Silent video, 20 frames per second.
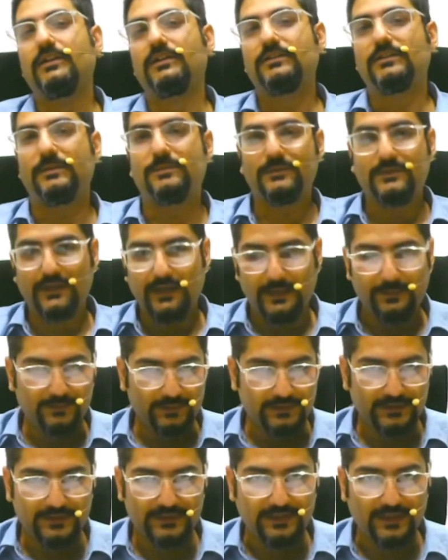Subscribe
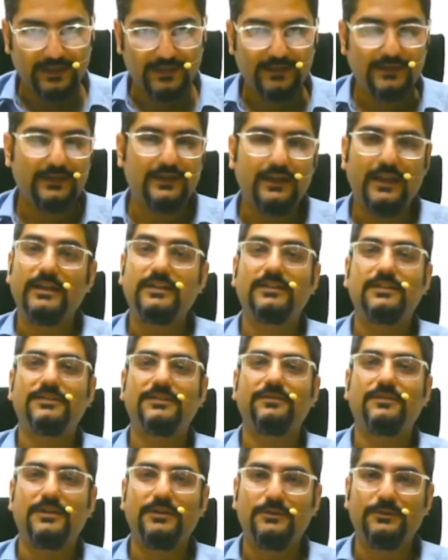to the channel, like
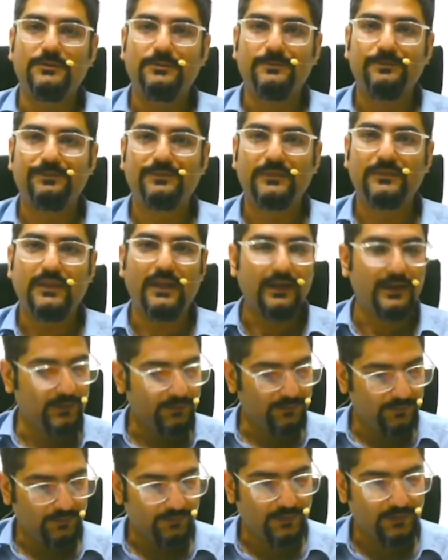this video. Thank
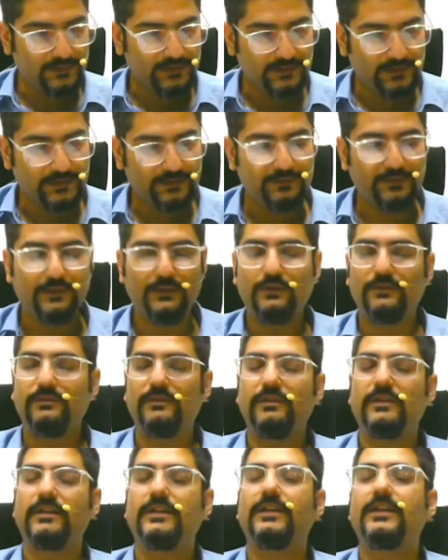you for watching this video. We
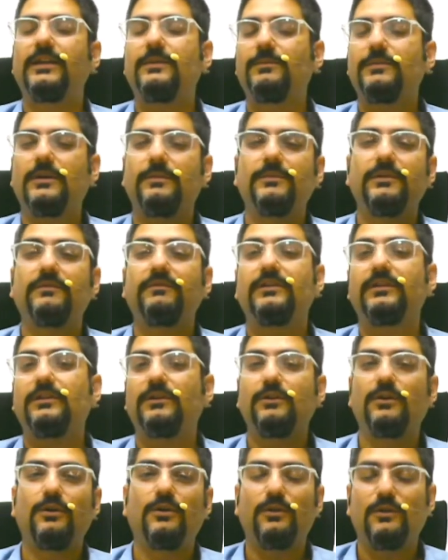will keep coming with a
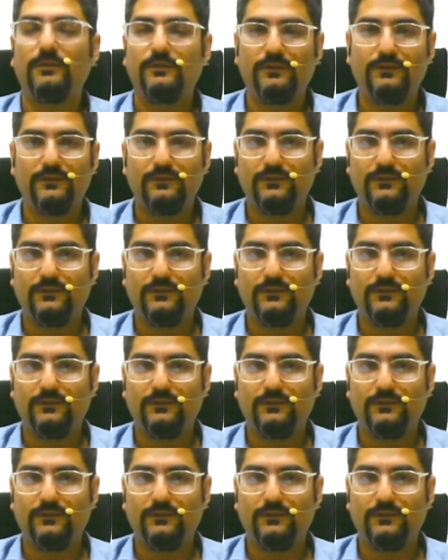lot of